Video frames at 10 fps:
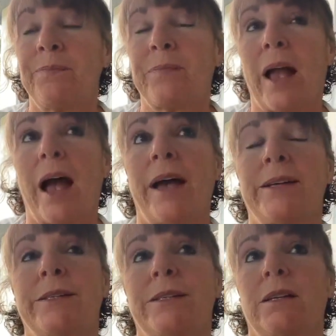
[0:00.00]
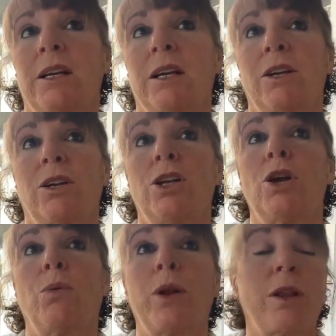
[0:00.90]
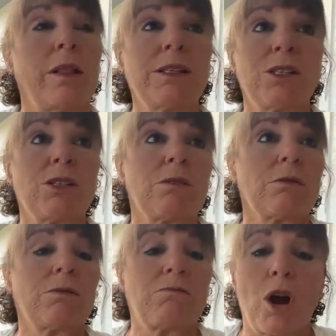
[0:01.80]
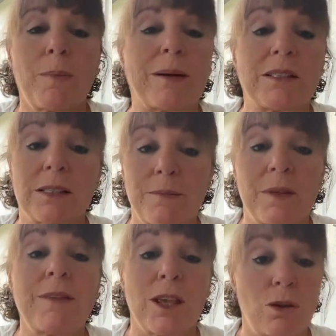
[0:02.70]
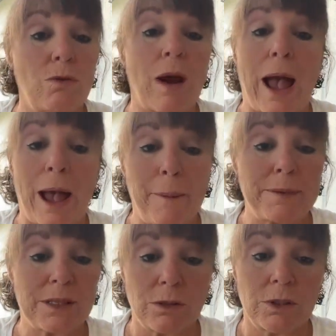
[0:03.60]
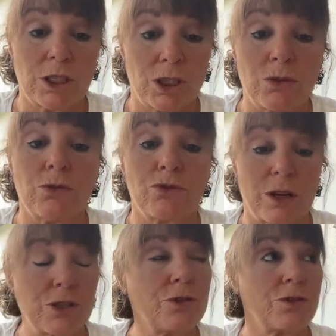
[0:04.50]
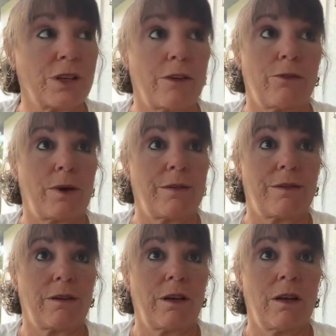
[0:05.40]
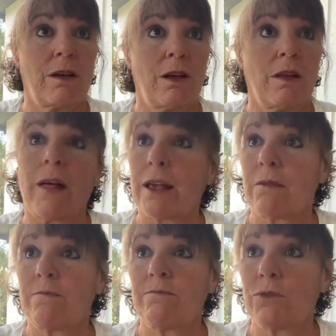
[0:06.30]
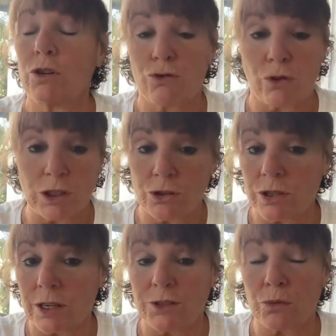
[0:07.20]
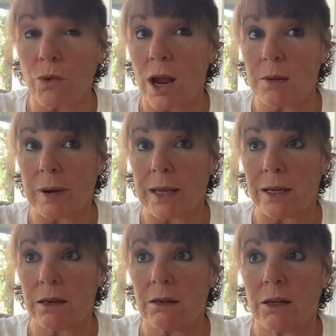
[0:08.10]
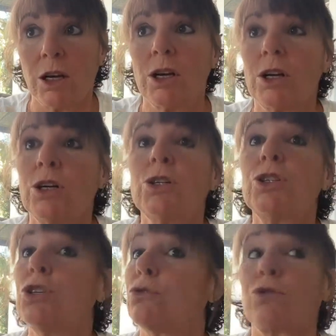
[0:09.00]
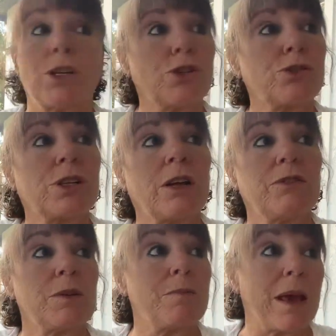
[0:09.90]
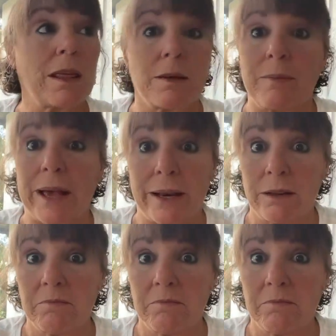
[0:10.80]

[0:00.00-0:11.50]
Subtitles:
as, let's just talk about something that you absolutely do trust yourself with. Like, do you trust yourself to ride a bike? Do you trust yourself to make the bed?